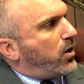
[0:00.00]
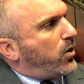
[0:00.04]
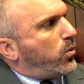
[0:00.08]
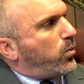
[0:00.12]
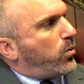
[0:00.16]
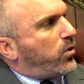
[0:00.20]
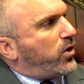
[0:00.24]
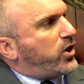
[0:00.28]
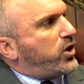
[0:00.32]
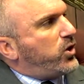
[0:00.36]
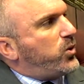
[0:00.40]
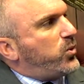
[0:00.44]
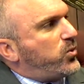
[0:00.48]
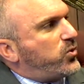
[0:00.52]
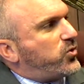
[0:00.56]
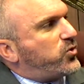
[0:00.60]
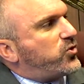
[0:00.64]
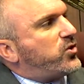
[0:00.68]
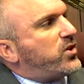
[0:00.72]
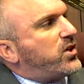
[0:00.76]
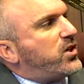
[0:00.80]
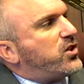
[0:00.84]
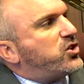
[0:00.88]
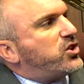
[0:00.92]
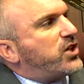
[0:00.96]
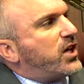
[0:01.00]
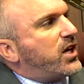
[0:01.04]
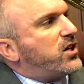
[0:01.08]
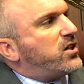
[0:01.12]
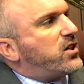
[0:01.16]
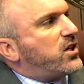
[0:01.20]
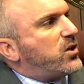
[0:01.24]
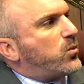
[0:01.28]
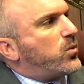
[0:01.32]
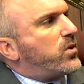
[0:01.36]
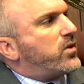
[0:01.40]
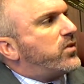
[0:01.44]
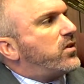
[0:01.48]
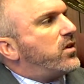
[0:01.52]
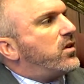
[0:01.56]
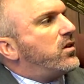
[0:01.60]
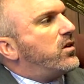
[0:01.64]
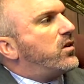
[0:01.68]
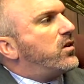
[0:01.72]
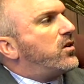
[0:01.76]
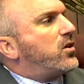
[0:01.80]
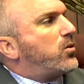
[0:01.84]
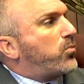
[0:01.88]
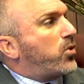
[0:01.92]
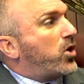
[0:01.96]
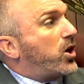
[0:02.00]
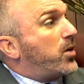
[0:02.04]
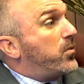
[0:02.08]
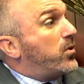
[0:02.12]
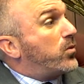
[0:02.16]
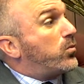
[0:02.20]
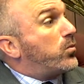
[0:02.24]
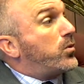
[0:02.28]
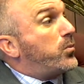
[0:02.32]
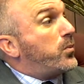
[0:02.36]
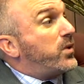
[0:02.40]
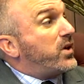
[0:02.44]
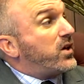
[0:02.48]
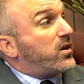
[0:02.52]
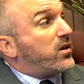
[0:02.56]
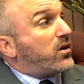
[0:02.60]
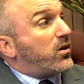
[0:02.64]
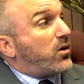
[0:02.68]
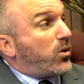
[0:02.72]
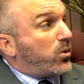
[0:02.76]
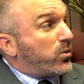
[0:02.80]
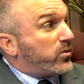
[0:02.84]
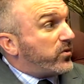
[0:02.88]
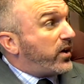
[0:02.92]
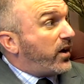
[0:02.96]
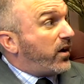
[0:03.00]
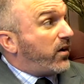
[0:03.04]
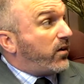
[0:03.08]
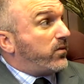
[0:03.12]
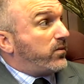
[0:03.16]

what do you see changing within the department when we get a hotel?